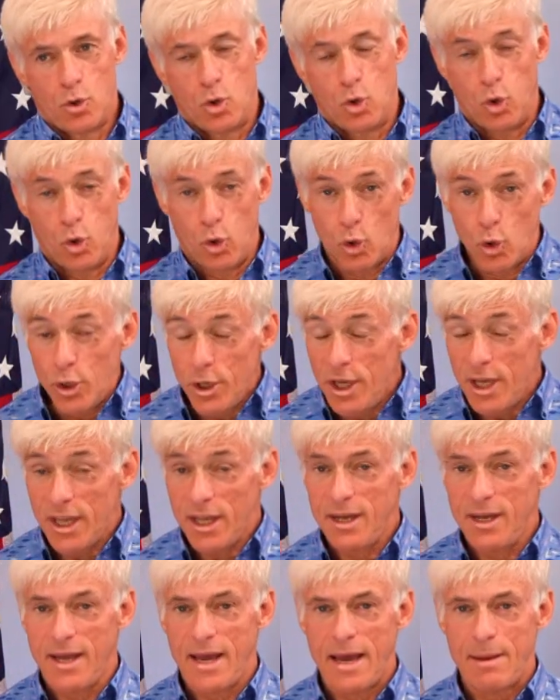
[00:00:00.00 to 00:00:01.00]
could
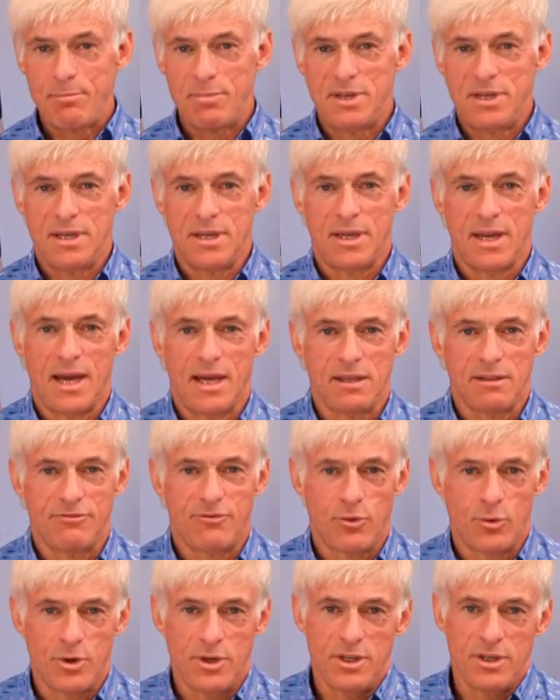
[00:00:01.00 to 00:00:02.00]
it happen in
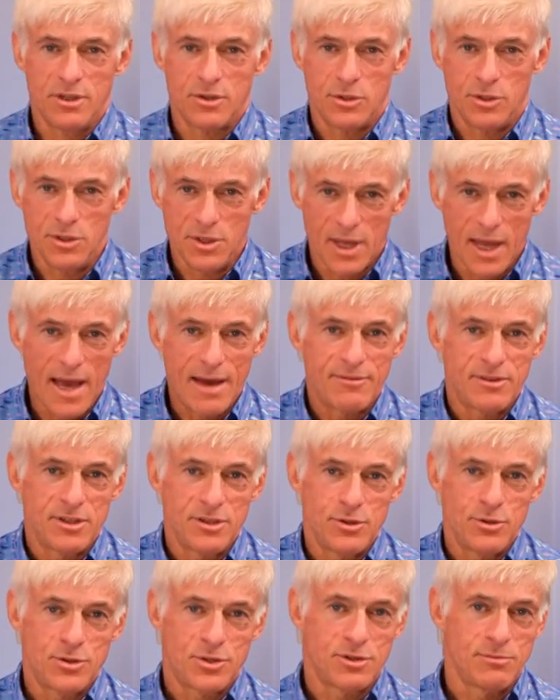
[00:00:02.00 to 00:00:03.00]
California? Could
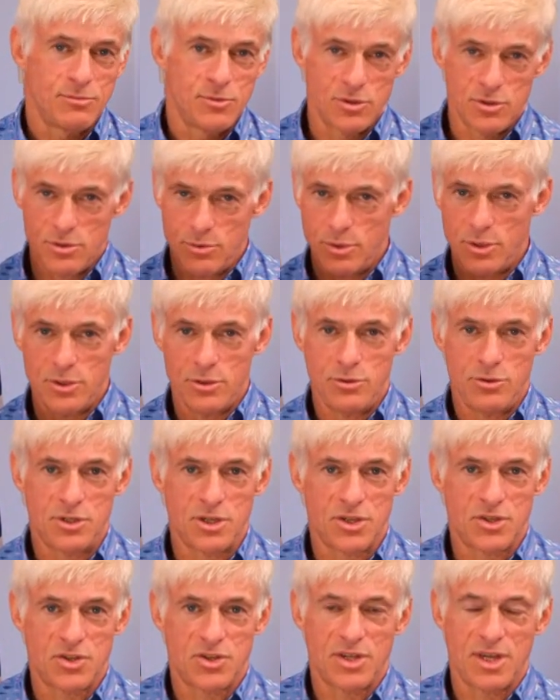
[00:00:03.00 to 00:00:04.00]
Gavin Newsom do what you
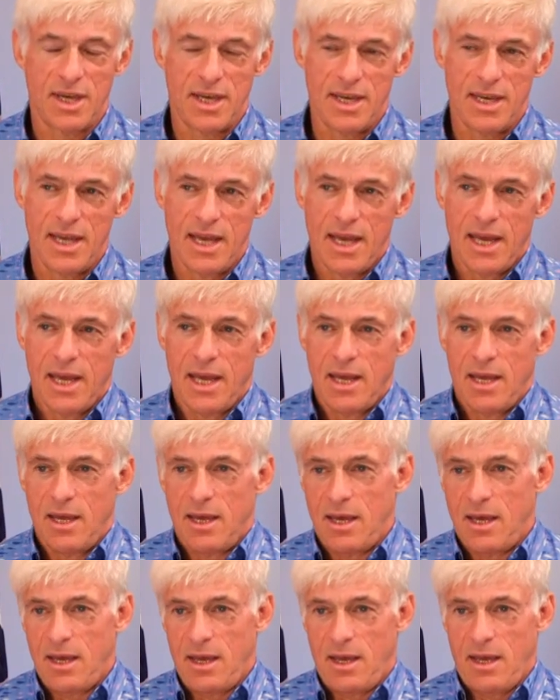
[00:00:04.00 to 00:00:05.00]
just said
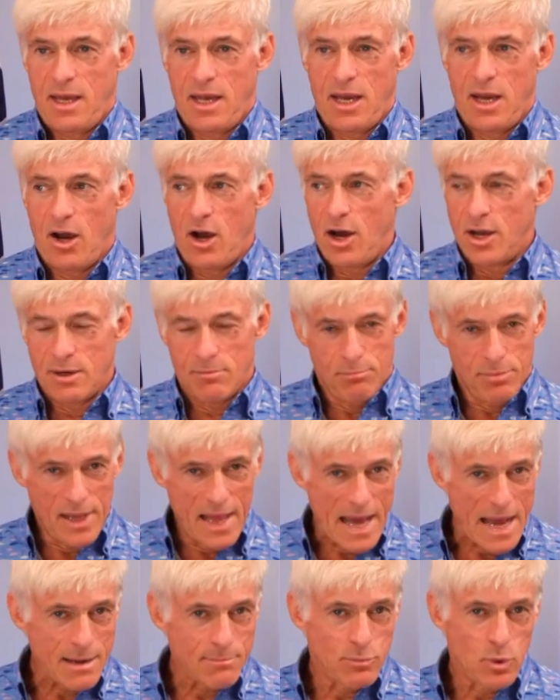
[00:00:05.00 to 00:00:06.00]
on a
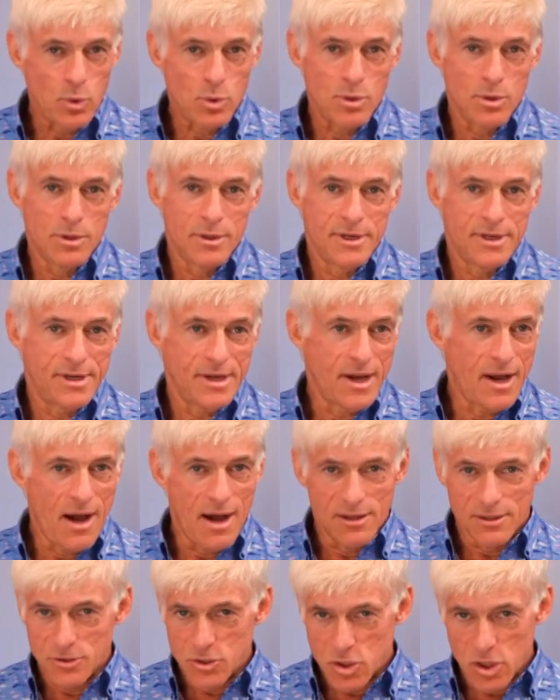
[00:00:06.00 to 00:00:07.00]
blackboard in a
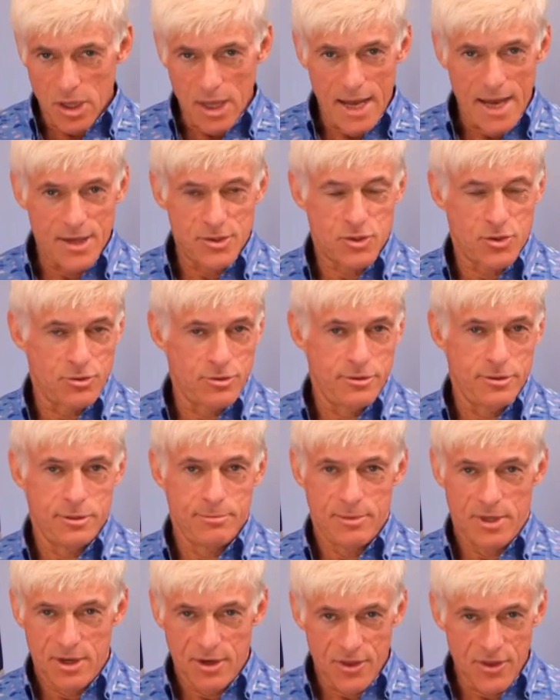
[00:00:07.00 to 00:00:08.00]
college
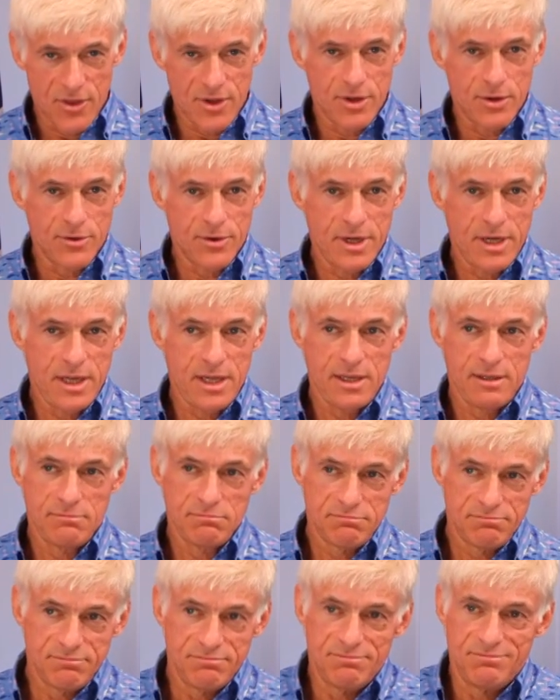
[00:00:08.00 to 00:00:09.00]
classroom? In theory,
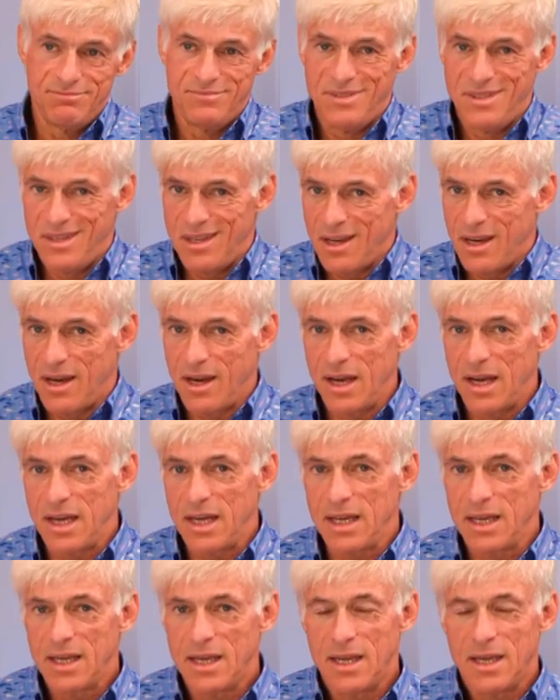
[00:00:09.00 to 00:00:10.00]

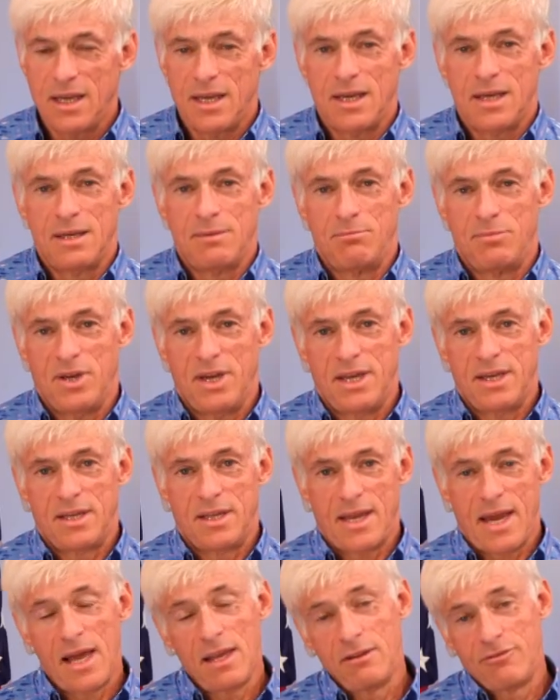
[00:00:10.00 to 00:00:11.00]
yeah.
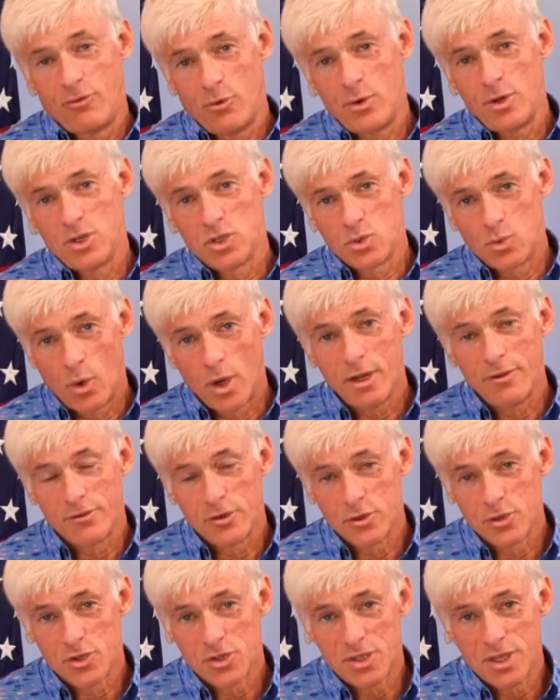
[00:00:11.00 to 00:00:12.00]
But California is one of
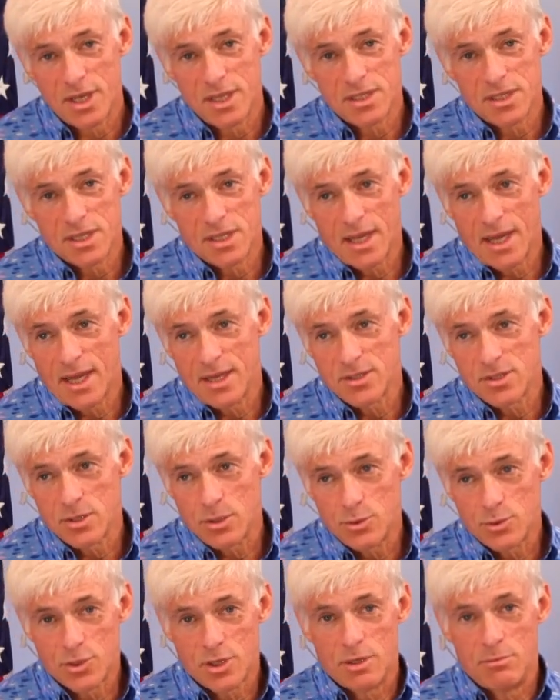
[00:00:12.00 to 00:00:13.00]
those states that has
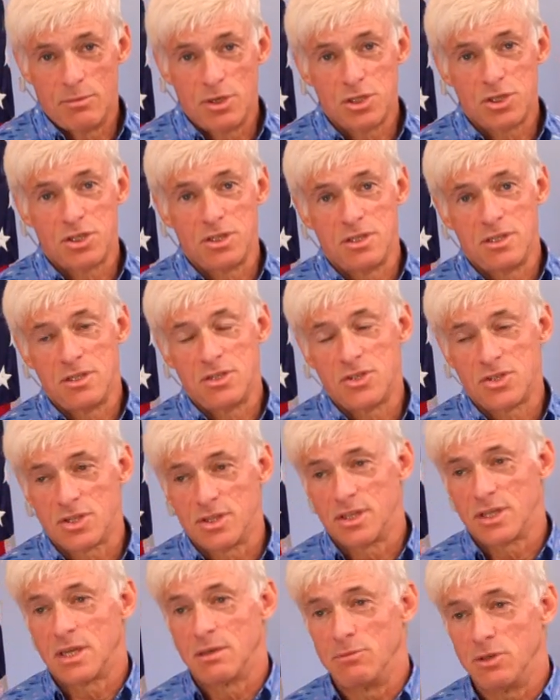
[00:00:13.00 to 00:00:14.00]
those commissions,
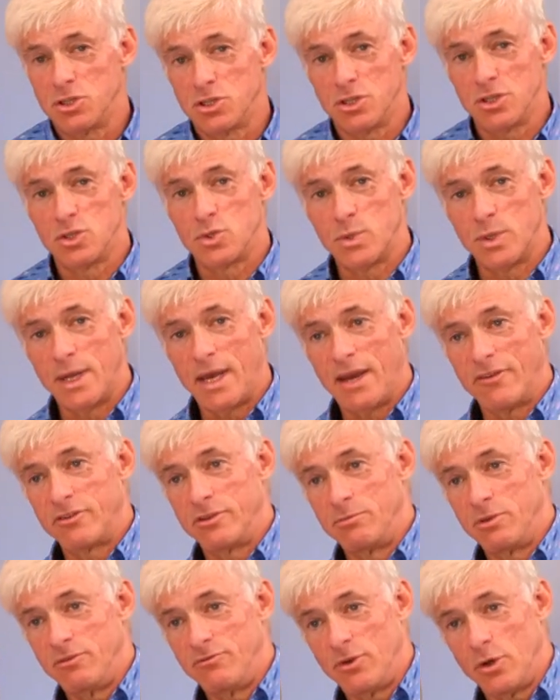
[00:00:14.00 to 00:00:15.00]
and the commissions would have
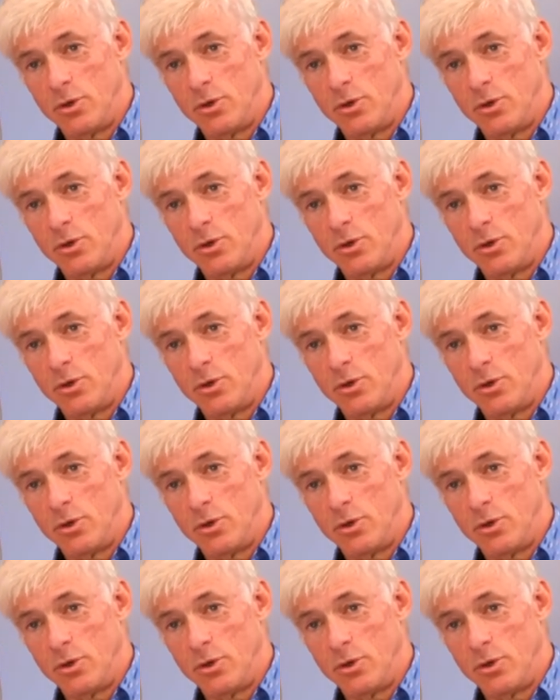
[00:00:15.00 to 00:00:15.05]
to be